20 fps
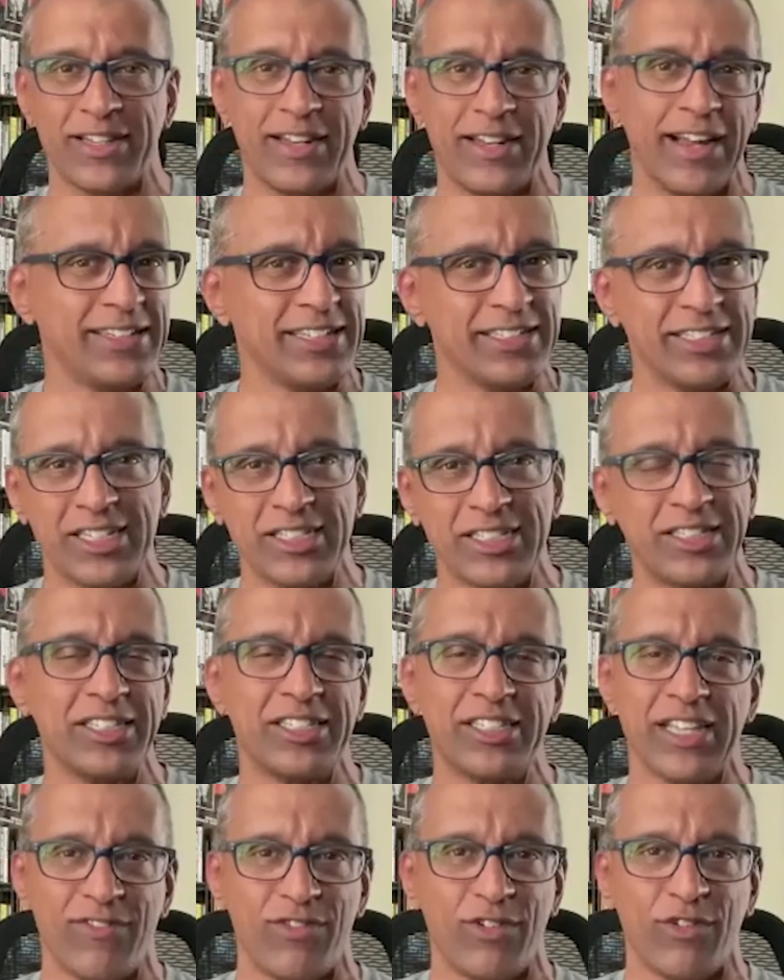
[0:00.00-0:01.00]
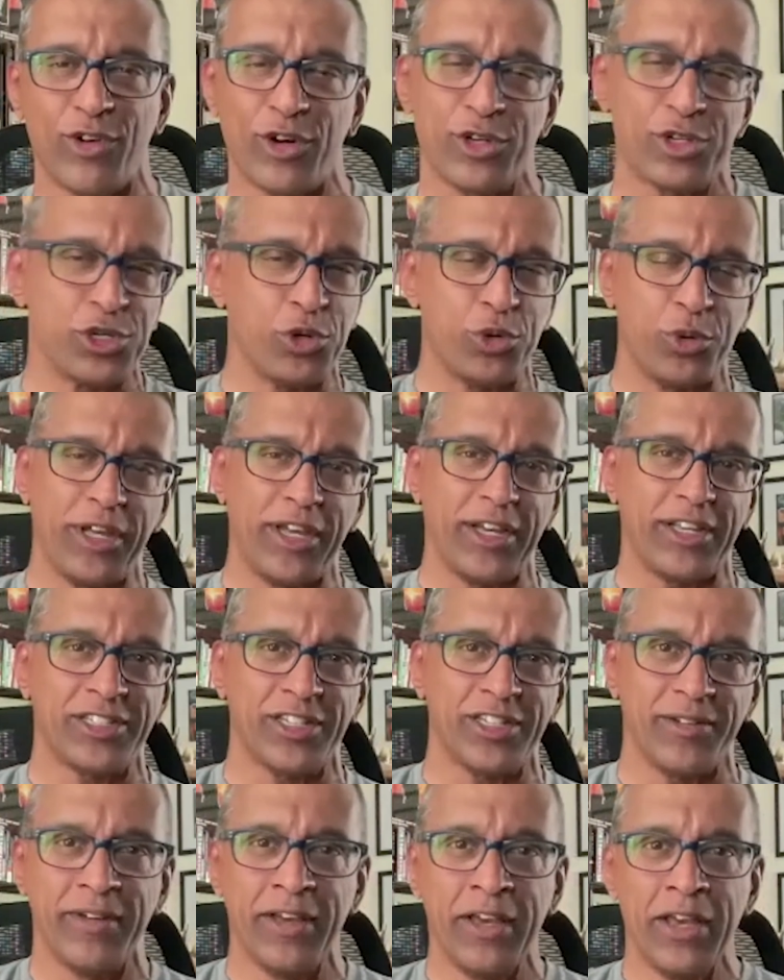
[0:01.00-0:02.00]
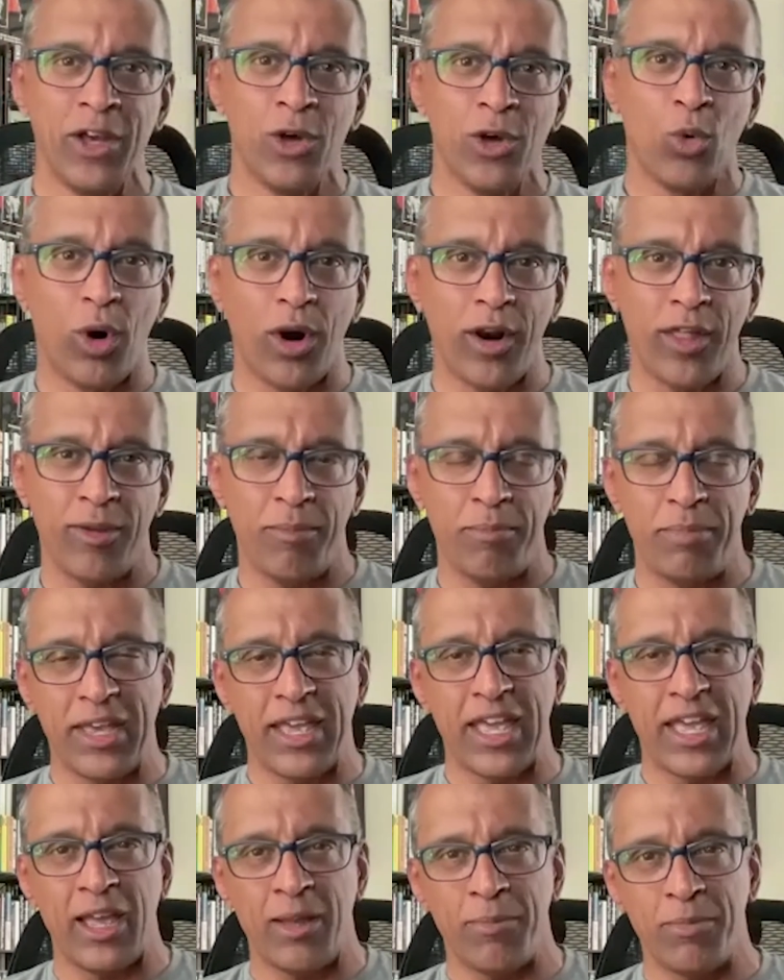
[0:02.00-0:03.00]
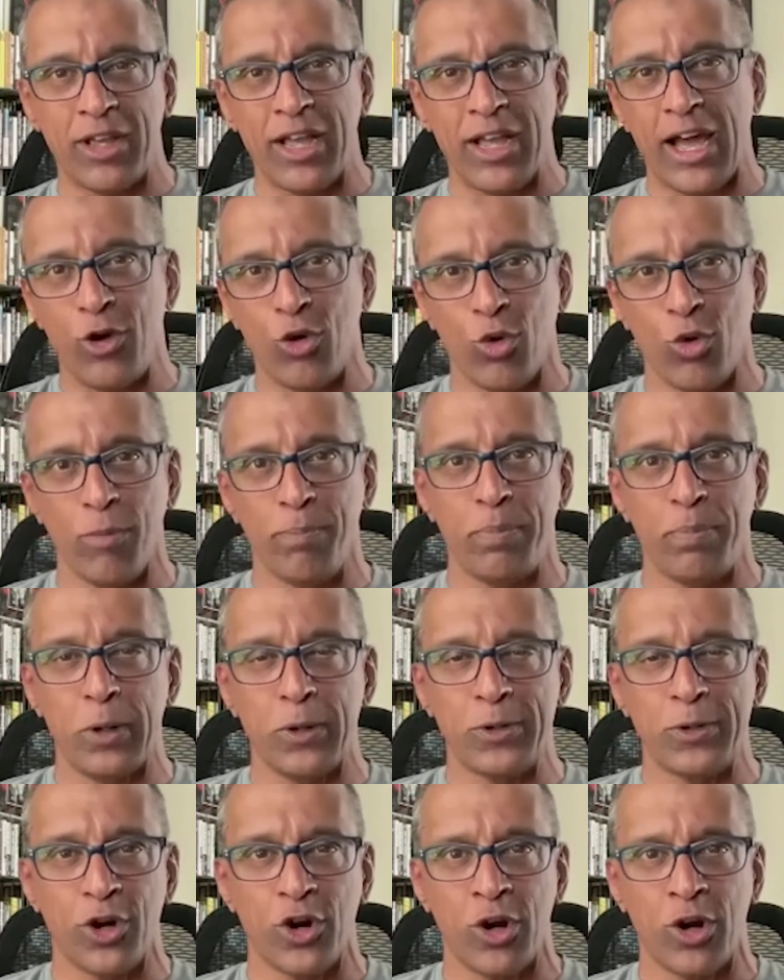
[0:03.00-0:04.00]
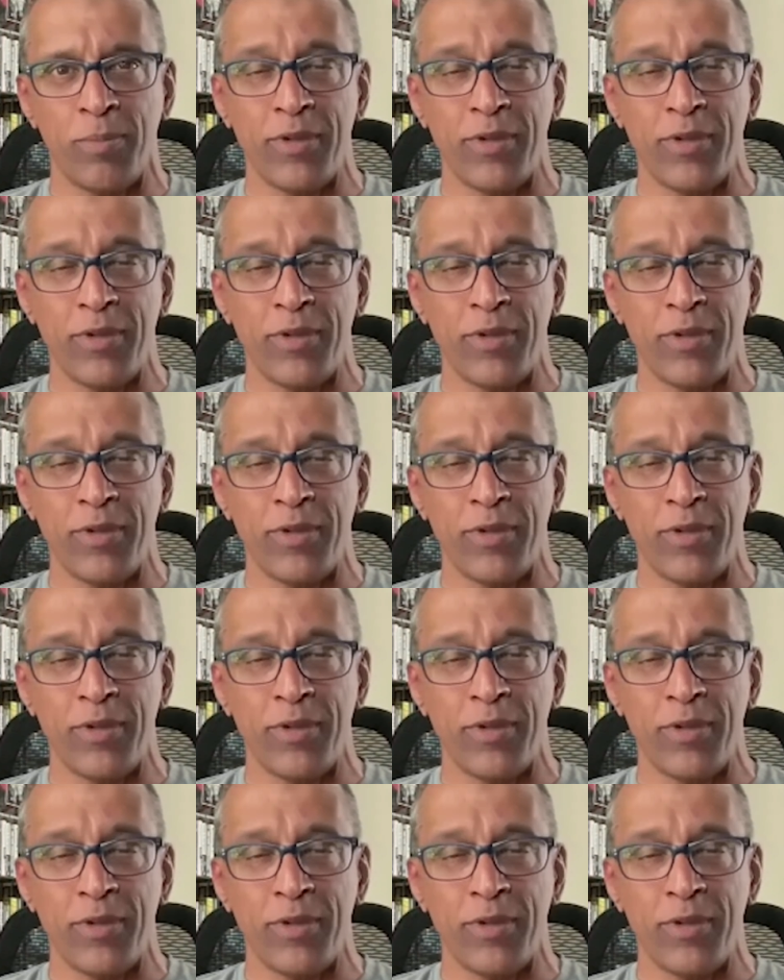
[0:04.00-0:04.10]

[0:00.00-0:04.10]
in 1967 for 2 weeks, and one of them became the guy who wrote Bull Durham.